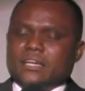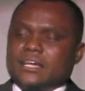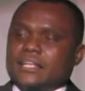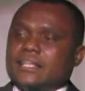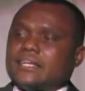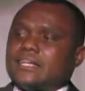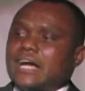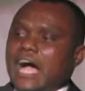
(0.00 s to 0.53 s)
and
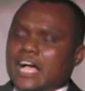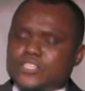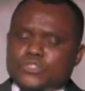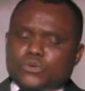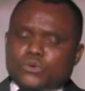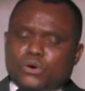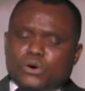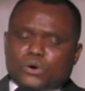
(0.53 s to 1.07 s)
the
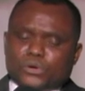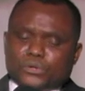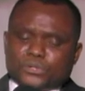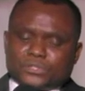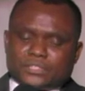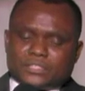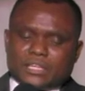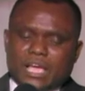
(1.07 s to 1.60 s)

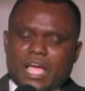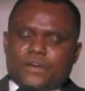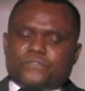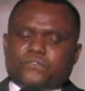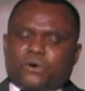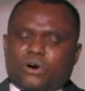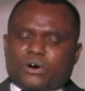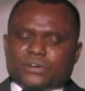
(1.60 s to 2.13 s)
grassroots
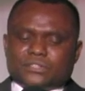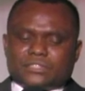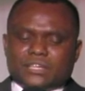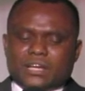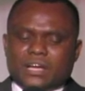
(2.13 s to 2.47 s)
effort